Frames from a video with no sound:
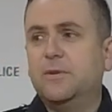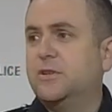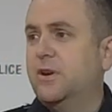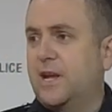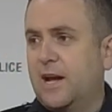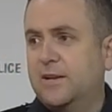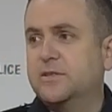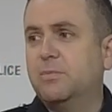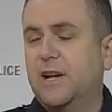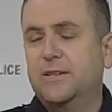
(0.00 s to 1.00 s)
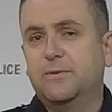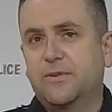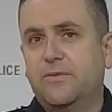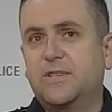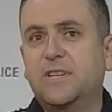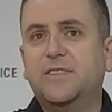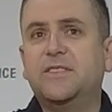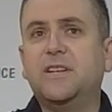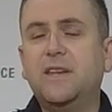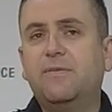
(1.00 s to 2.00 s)
The Cherry Gardens blaze was obviously a
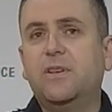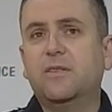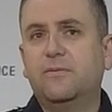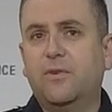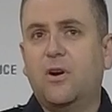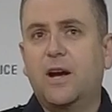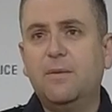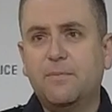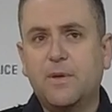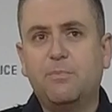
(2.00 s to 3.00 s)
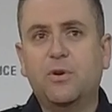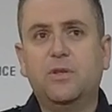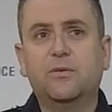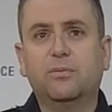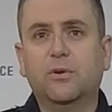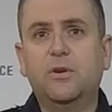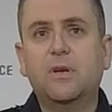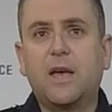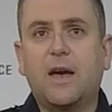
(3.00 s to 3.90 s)
significant fire that burnt through,